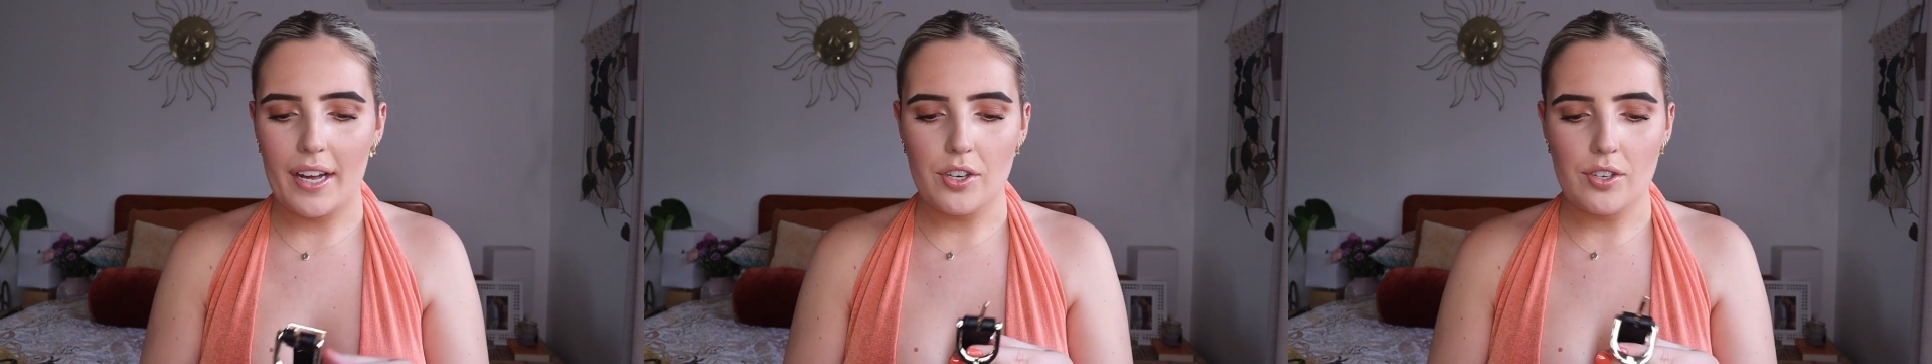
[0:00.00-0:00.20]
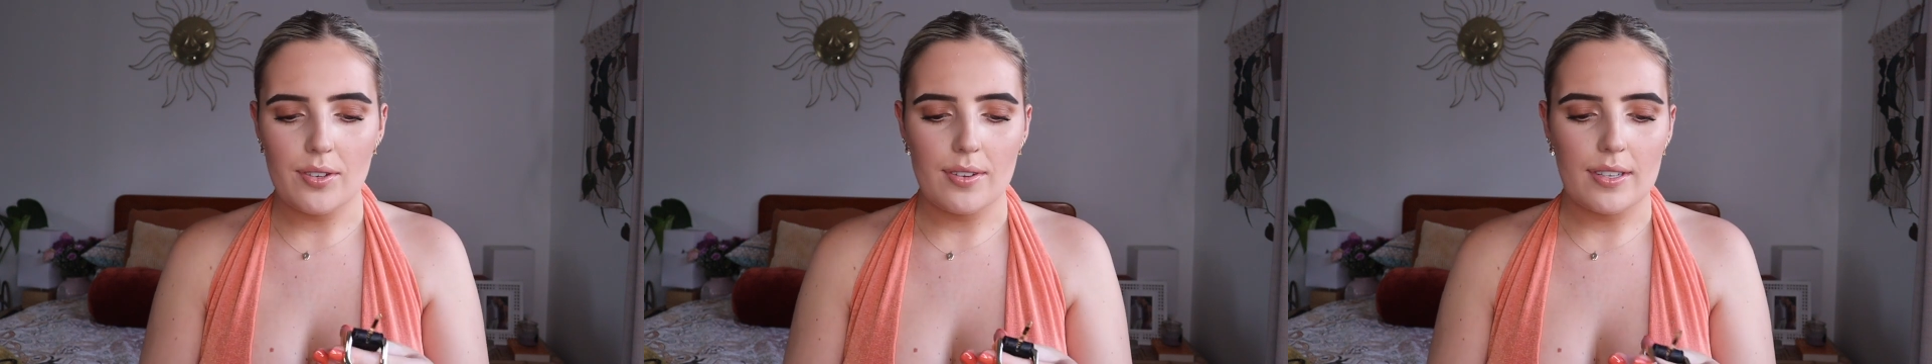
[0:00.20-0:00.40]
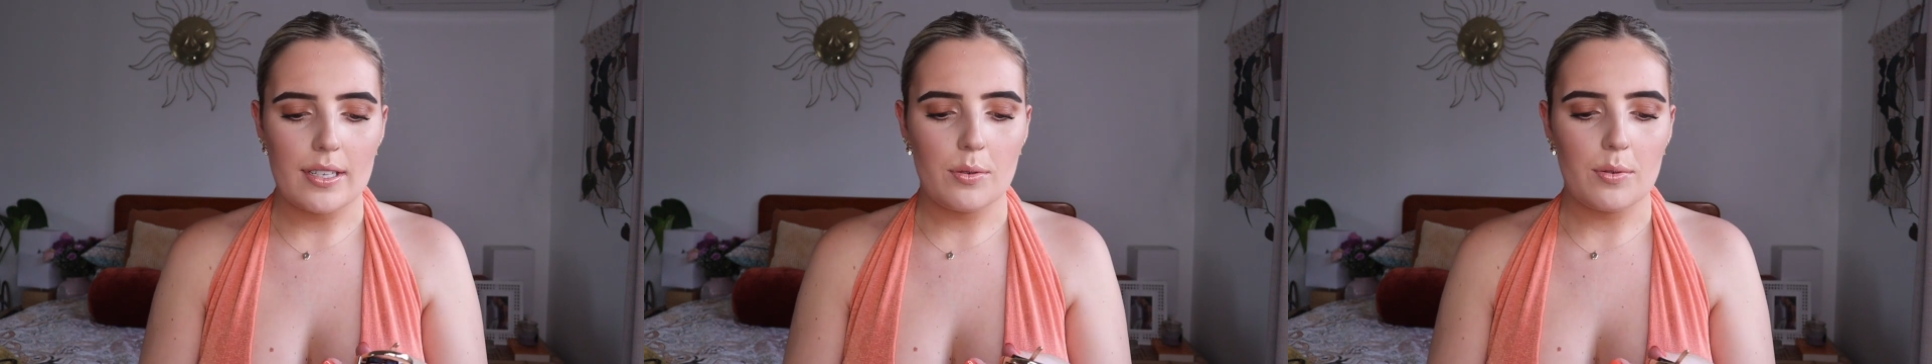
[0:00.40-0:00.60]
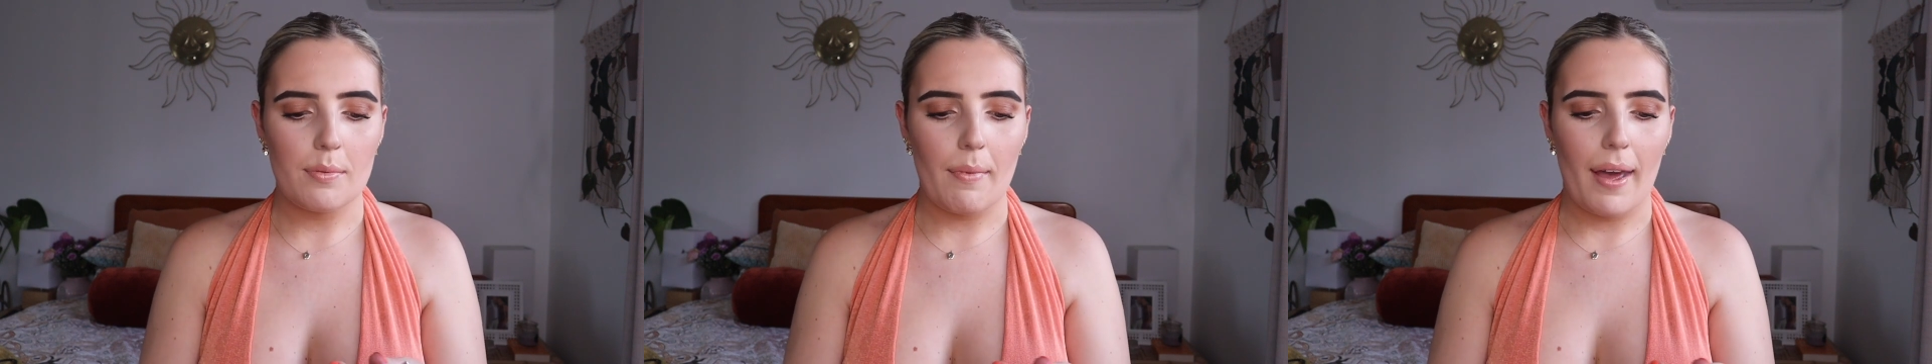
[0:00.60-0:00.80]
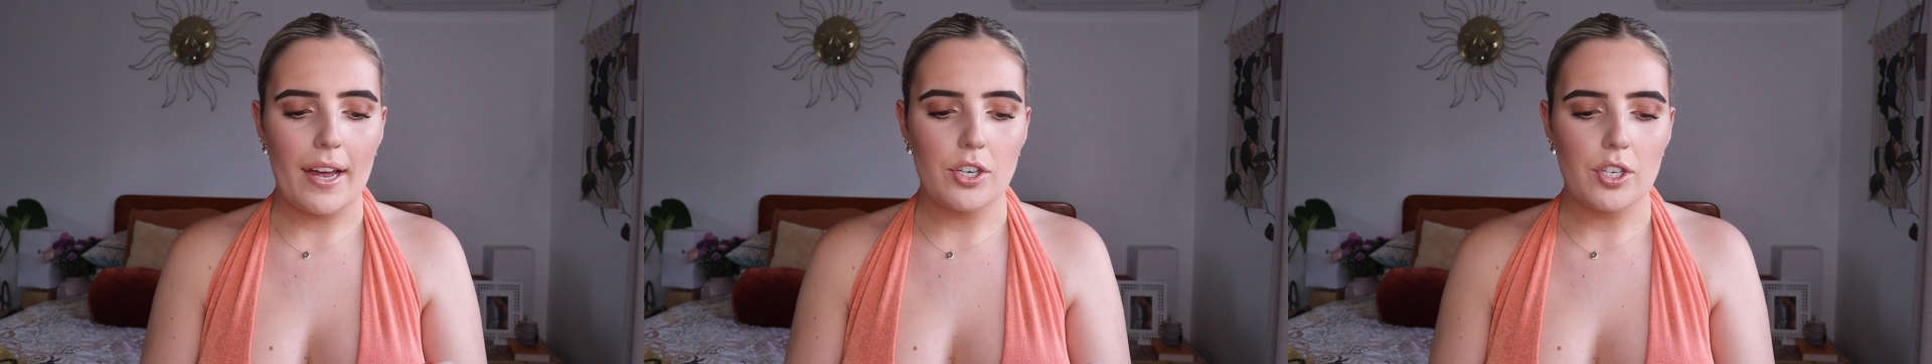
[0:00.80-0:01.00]
I just thought this would
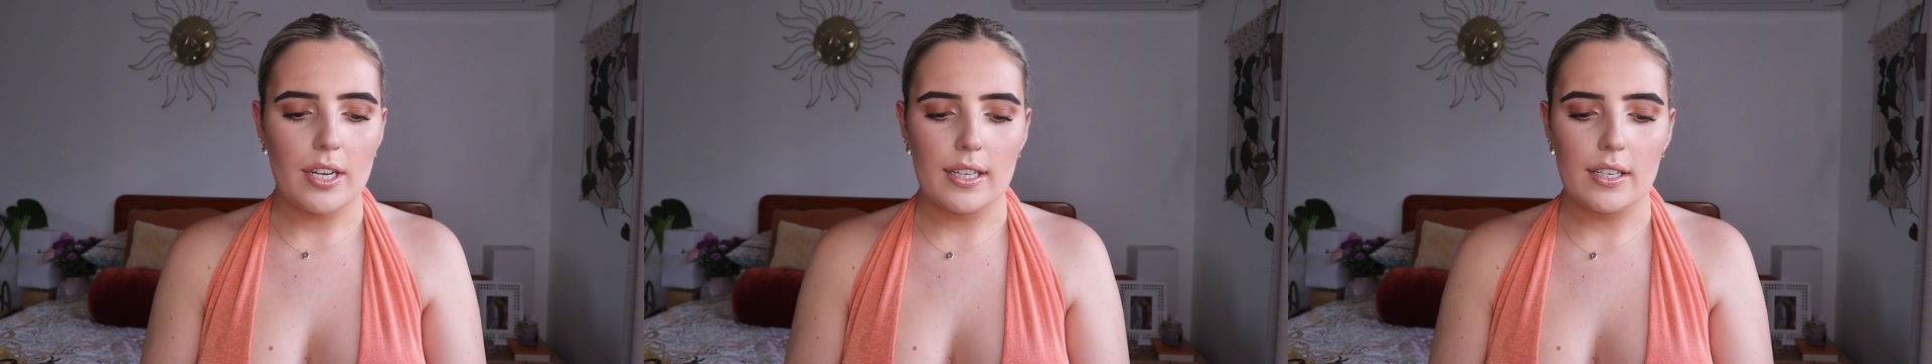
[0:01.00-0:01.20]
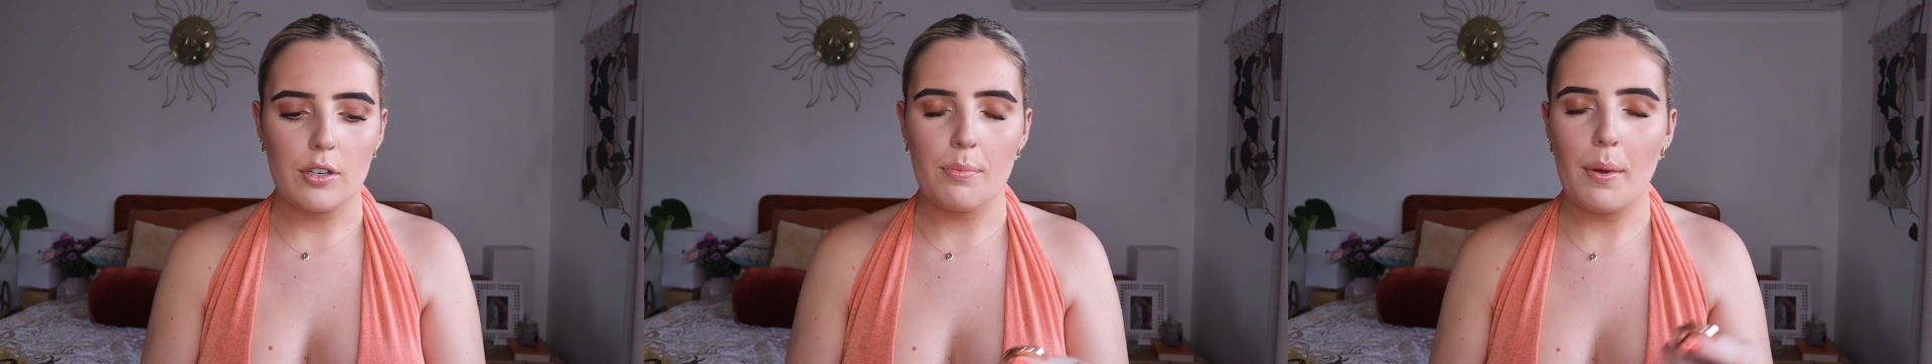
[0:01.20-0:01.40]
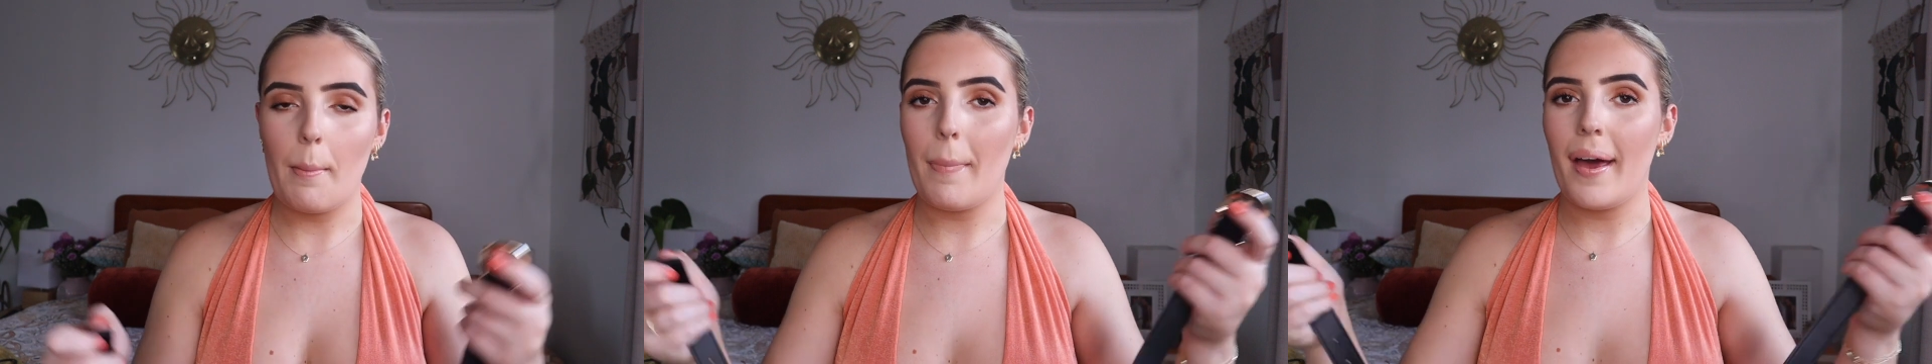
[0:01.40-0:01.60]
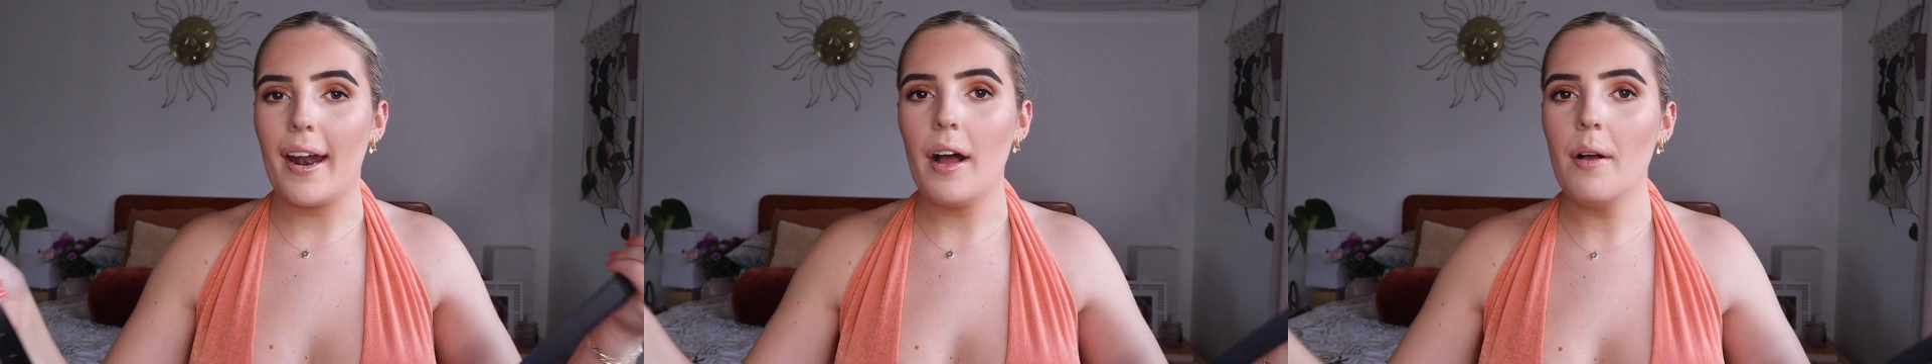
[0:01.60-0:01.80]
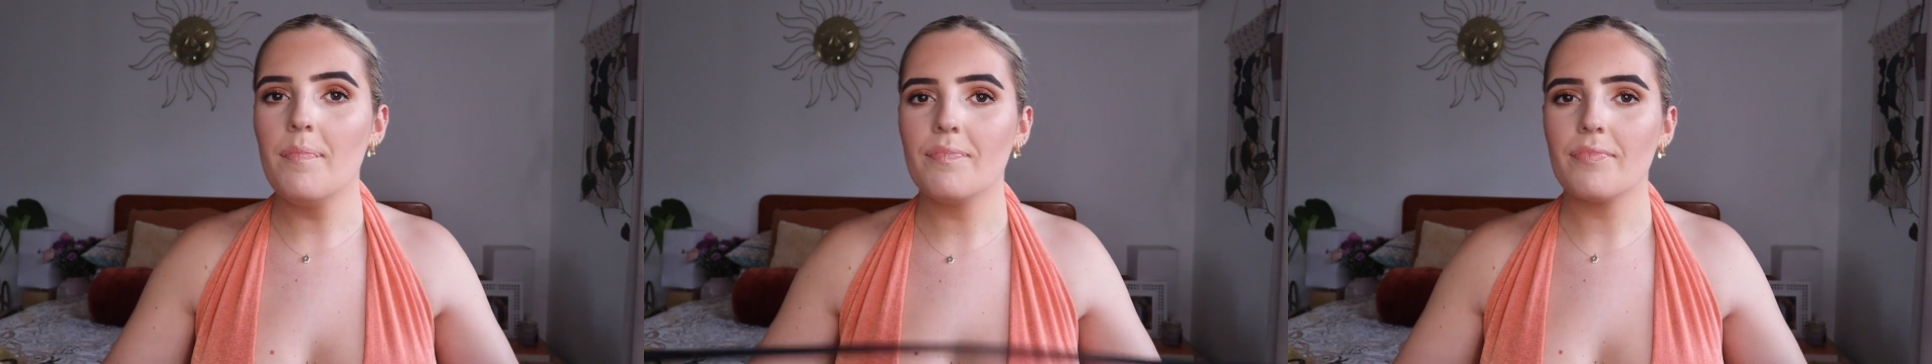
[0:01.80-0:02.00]
match a little bit better.